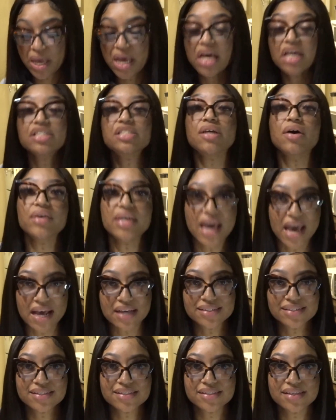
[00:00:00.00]
So
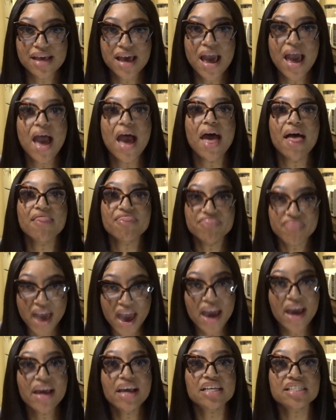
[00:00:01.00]
yes,
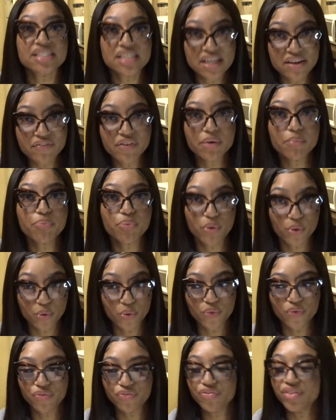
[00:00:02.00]
that is living
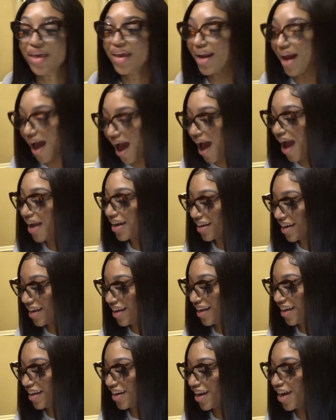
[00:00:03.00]
proof that I
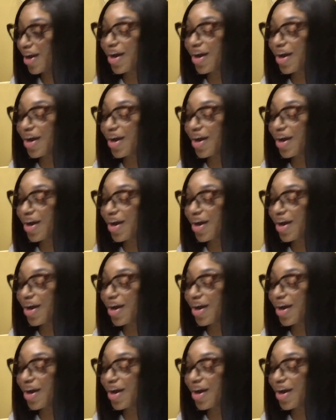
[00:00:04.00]
need